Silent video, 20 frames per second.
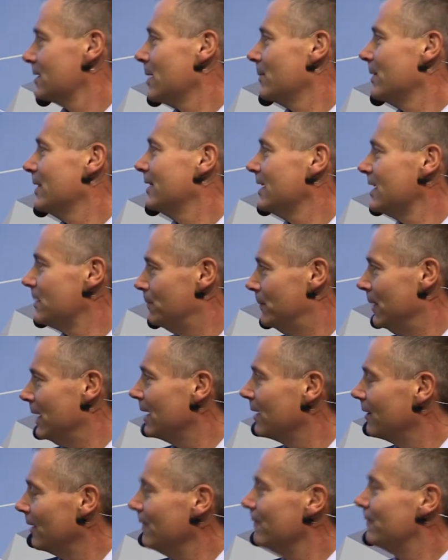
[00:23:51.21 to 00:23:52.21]
I mean, these
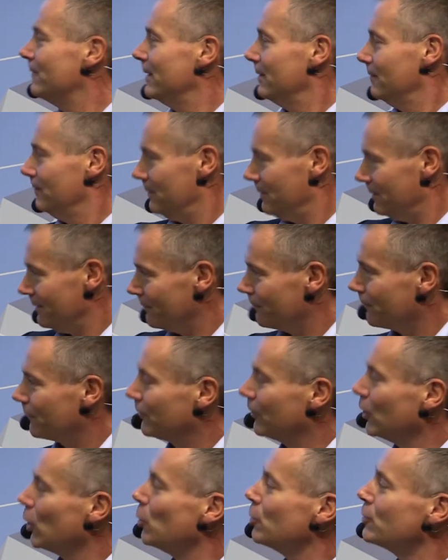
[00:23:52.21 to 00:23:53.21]
big
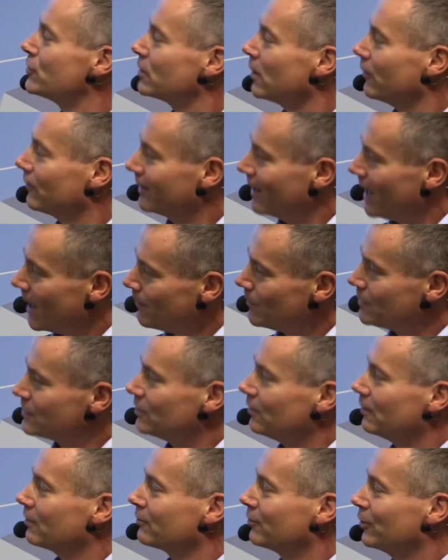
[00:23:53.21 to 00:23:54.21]
flows of
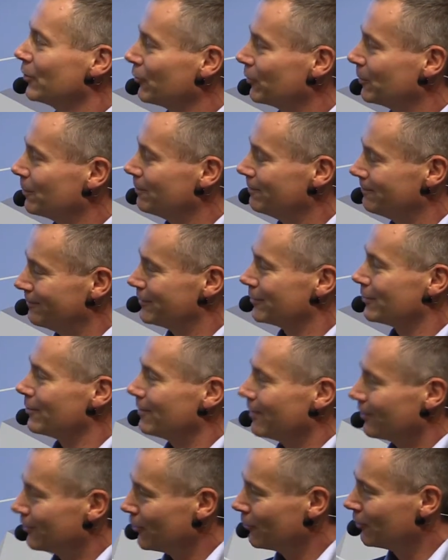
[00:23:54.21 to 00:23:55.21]
capital
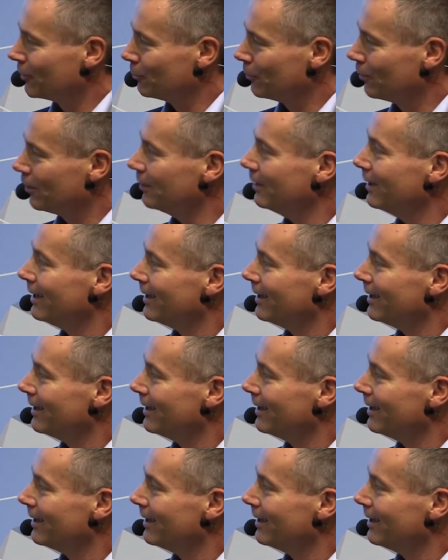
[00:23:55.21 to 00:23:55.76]
across the world,